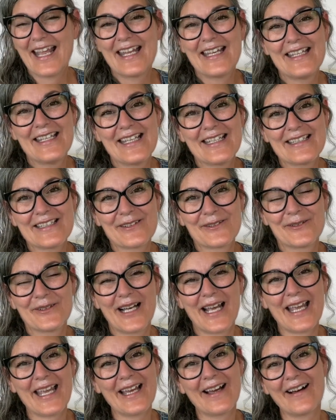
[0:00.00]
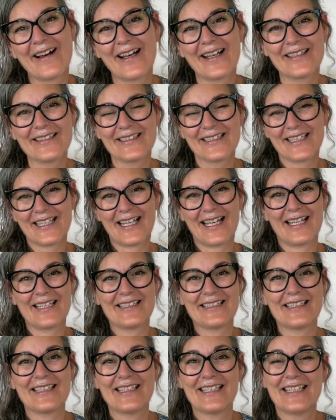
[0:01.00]
knit away on
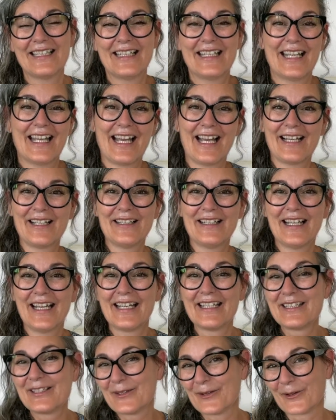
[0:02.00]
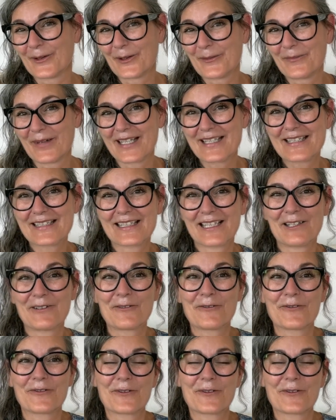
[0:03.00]
and enjoy myself.